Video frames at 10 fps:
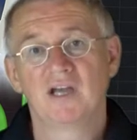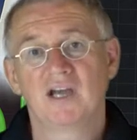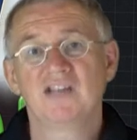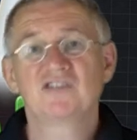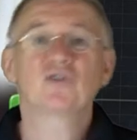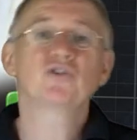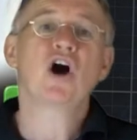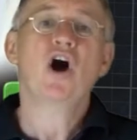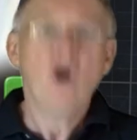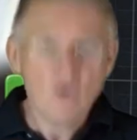And so the
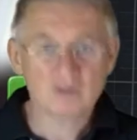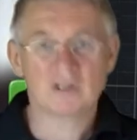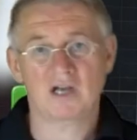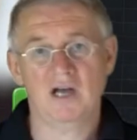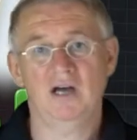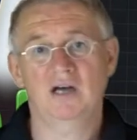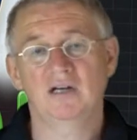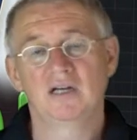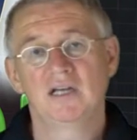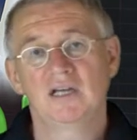whole
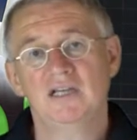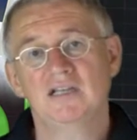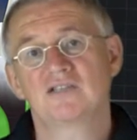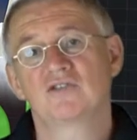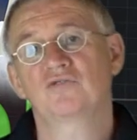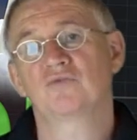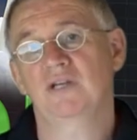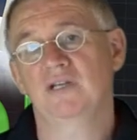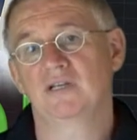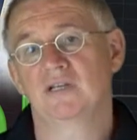car is not
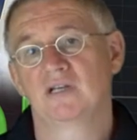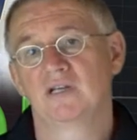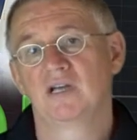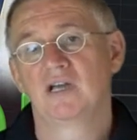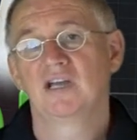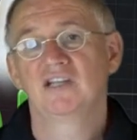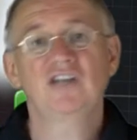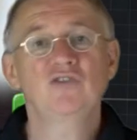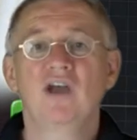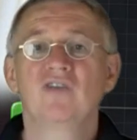running.
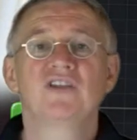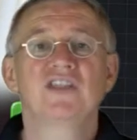Then you have a